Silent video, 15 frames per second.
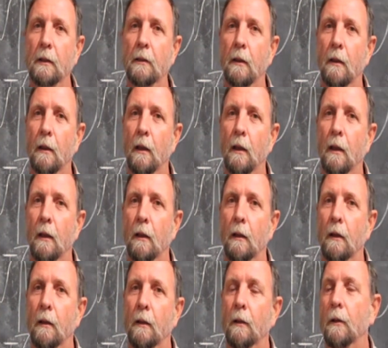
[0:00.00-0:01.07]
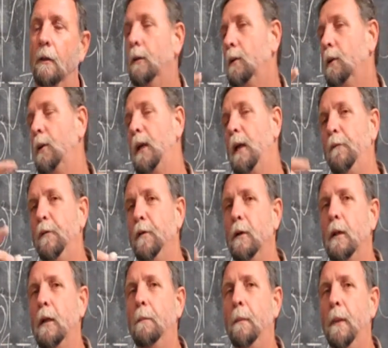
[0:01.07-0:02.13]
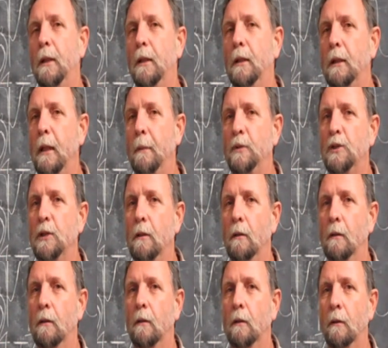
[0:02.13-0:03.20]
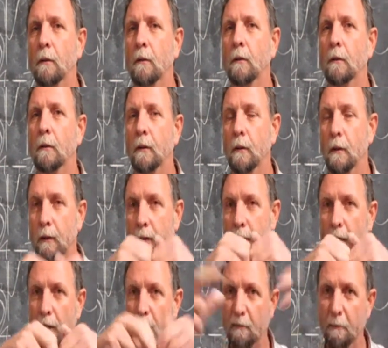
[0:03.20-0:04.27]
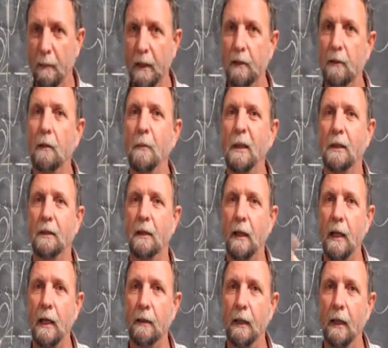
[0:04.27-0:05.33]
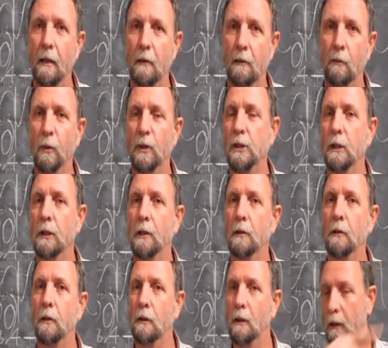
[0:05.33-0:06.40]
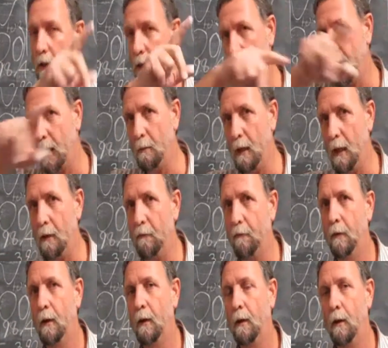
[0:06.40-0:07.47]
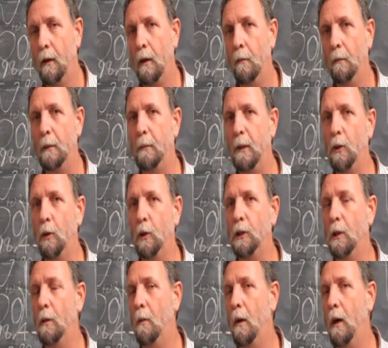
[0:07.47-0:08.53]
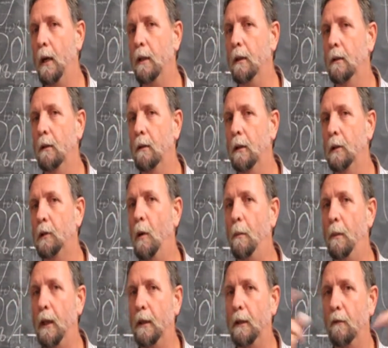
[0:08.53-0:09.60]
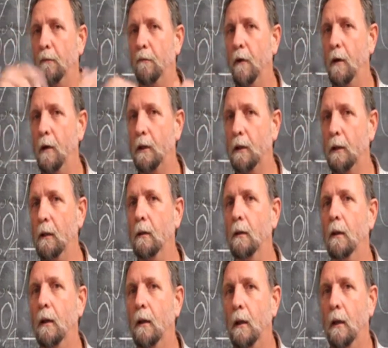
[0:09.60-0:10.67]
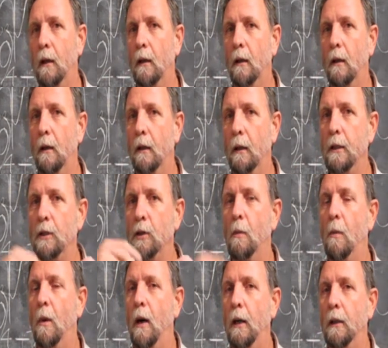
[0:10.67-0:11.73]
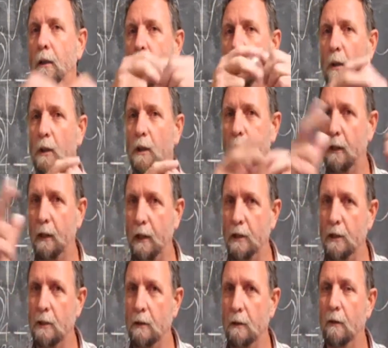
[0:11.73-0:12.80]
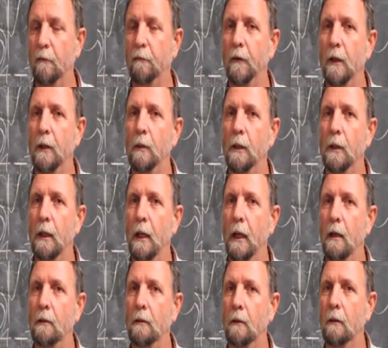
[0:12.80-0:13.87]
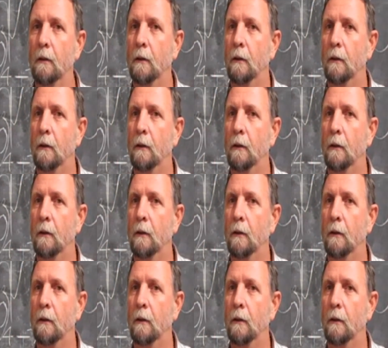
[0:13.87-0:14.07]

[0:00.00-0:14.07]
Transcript: it to give you the perception that the spectrum is dragged out, which it's not. It's the same length, but because your mind is operating faster, in your mind it will stretch the frequency out